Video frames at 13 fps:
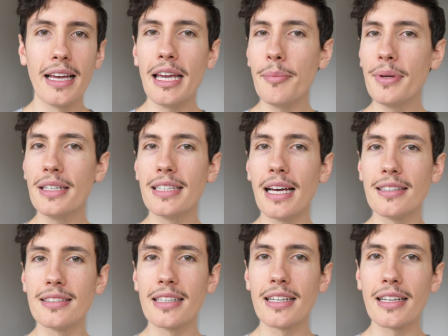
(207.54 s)
A-B
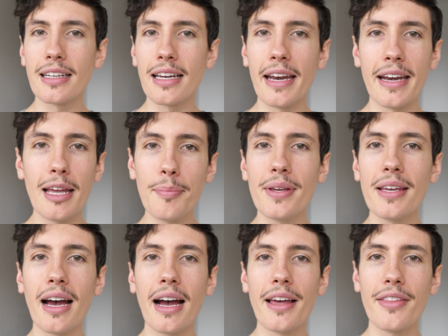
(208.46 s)
testing, and an
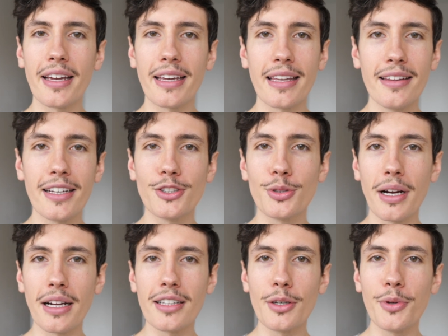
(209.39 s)
API that can link
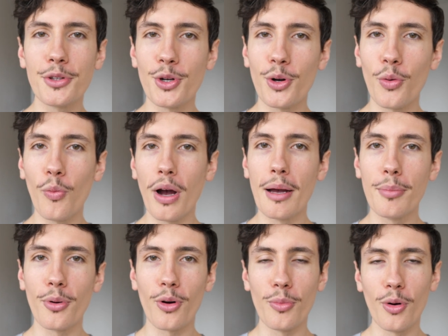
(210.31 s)
directly with your
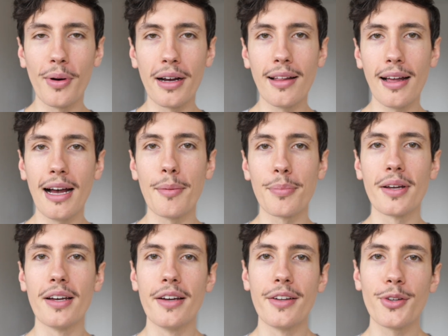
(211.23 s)
web or mobile
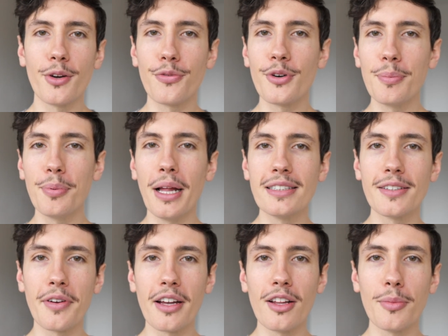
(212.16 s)
app. There are free plans
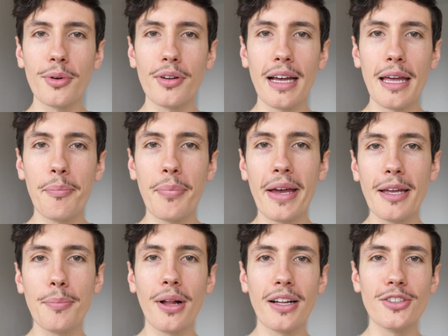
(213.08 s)
available and
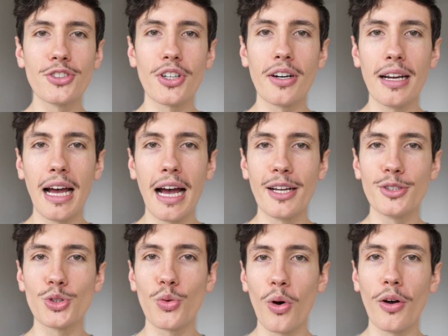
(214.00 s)
paid plans start
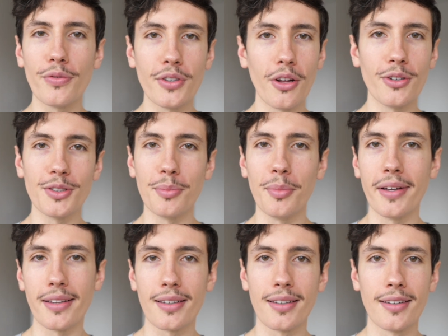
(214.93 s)
at $12 a
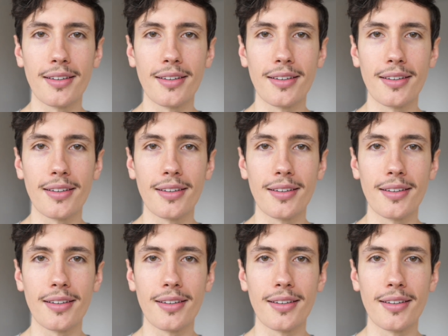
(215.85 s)
month.